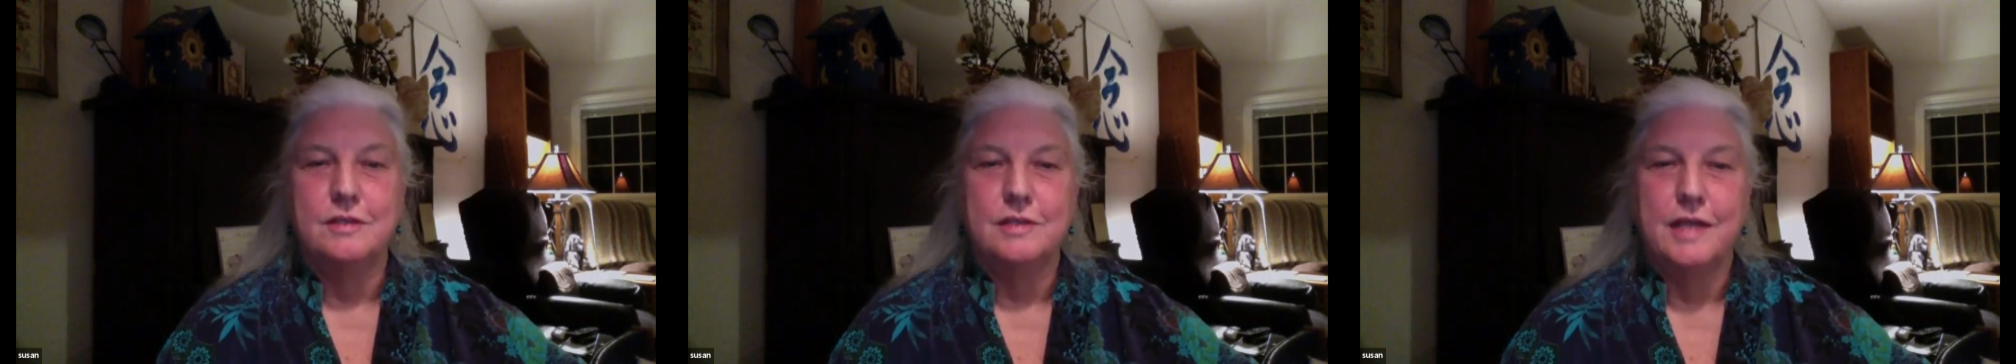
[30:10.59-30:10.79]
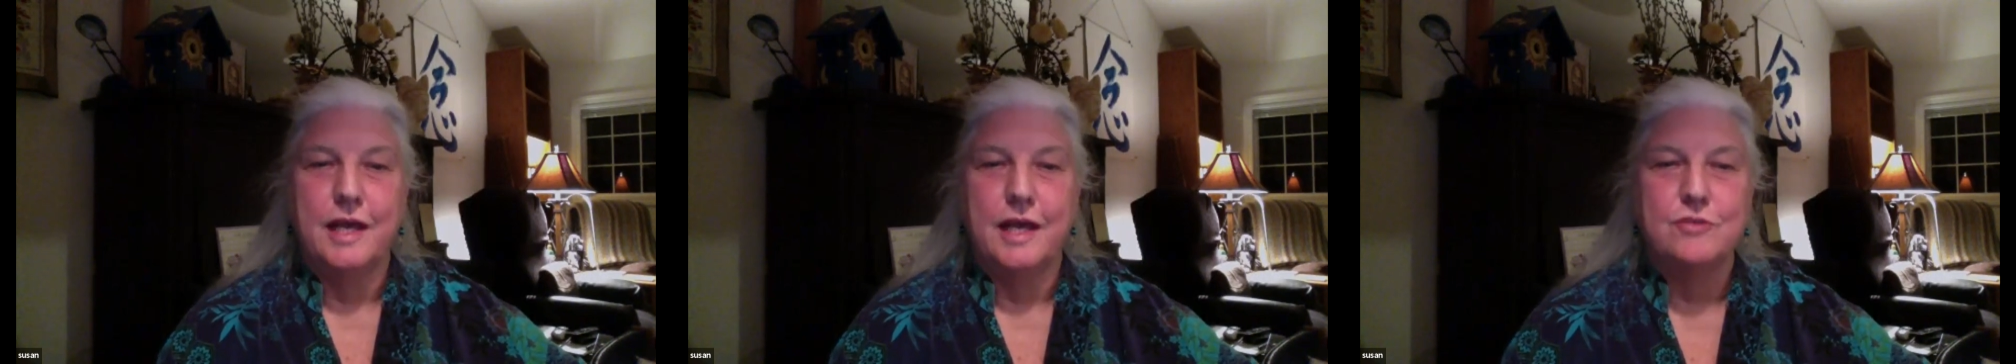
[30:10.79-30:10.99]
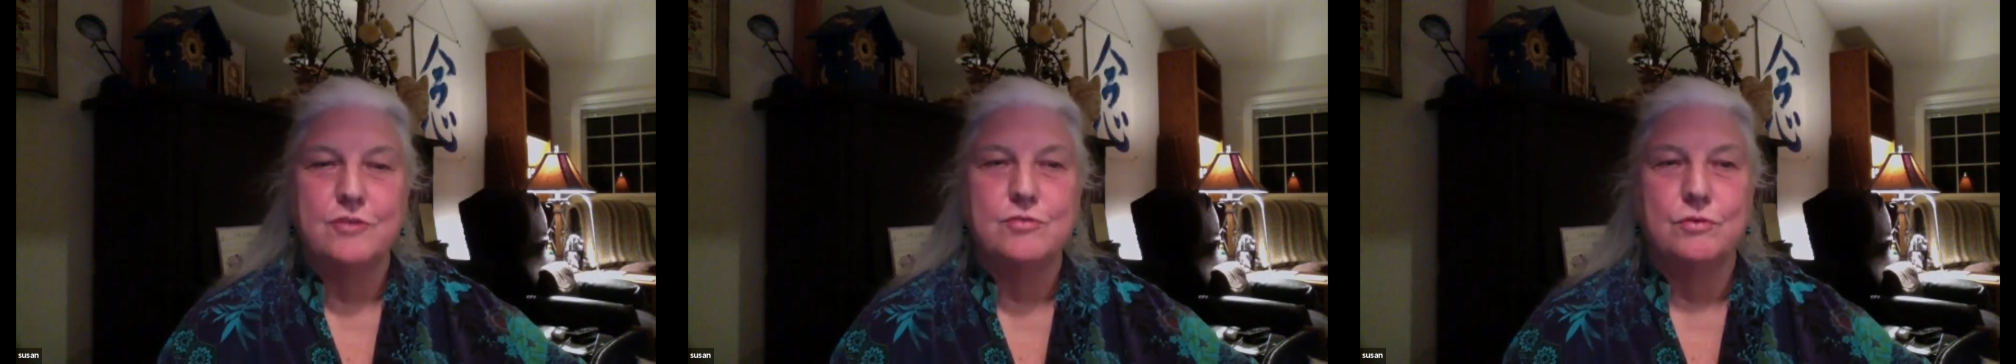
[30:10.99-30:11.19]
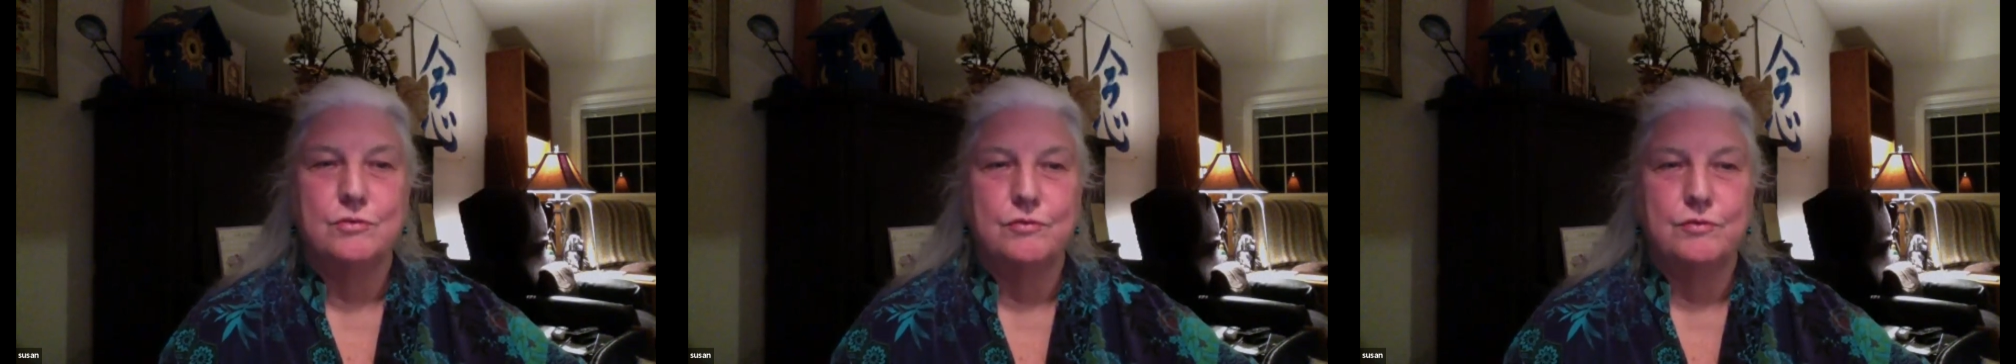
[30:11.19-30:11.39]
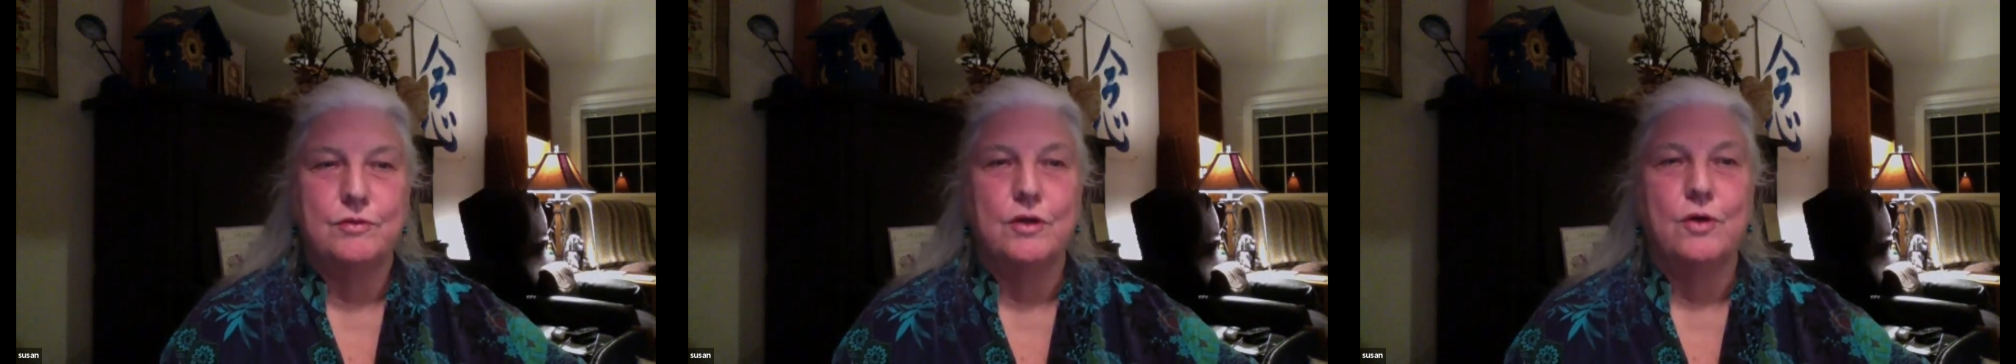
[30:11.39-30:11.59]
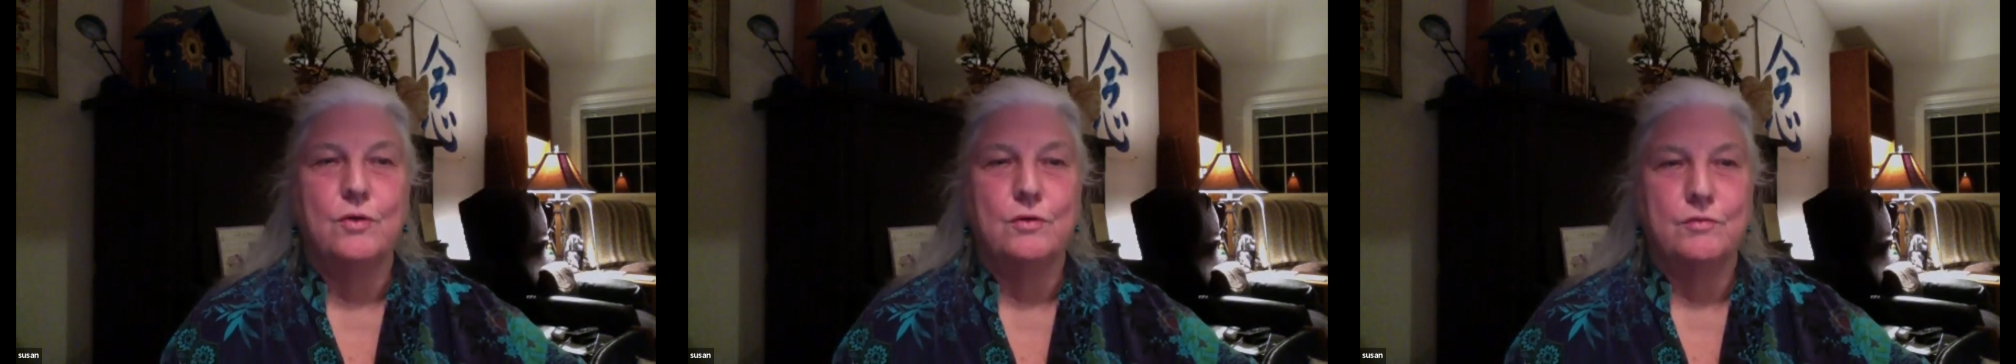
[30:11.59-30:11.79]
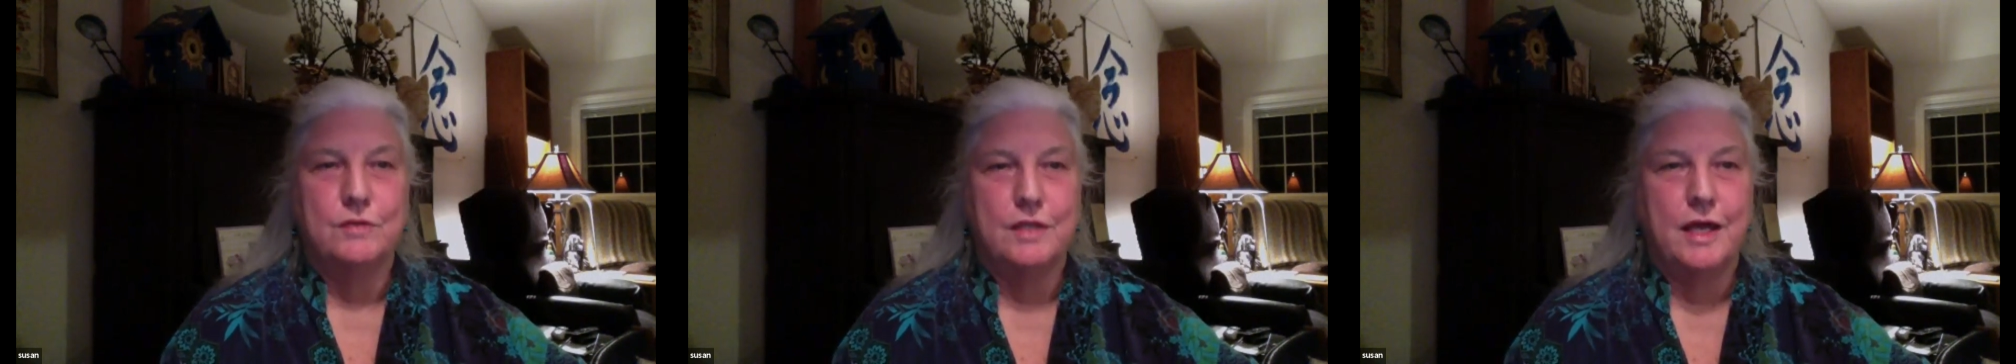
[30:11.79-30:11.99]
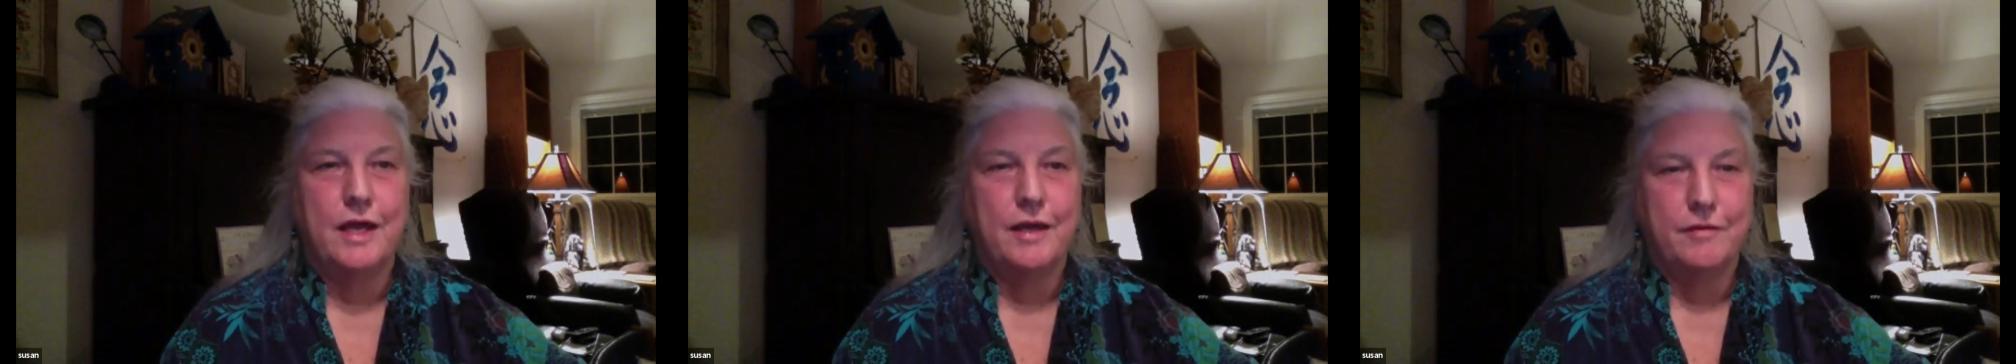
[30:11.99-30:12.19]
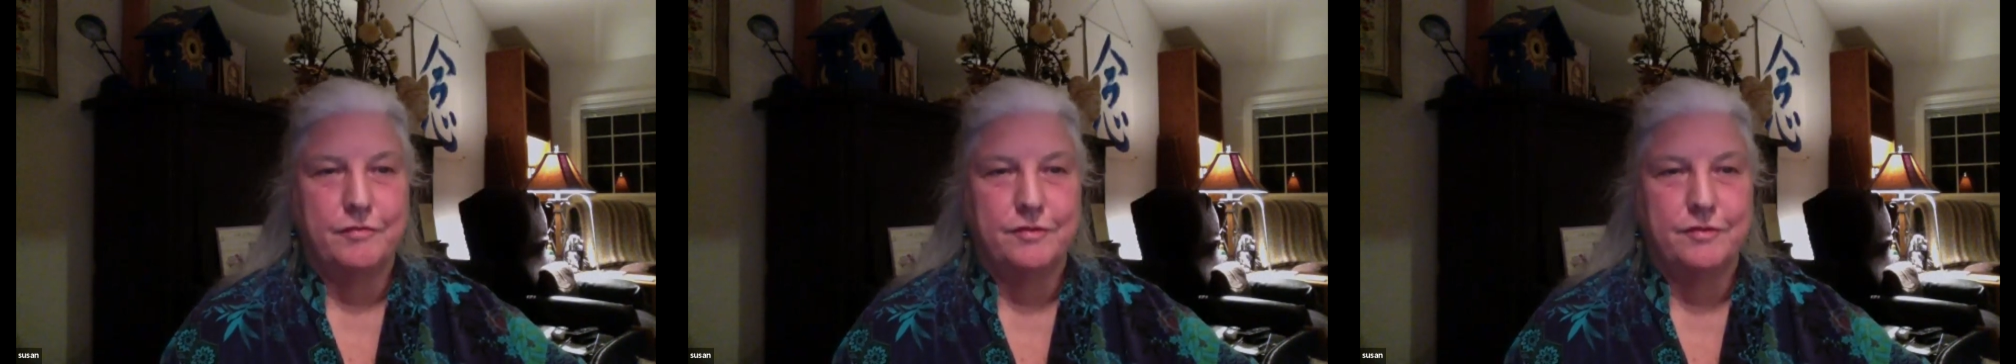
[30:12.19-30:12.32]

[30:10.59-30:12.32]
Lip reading: natural flow of life,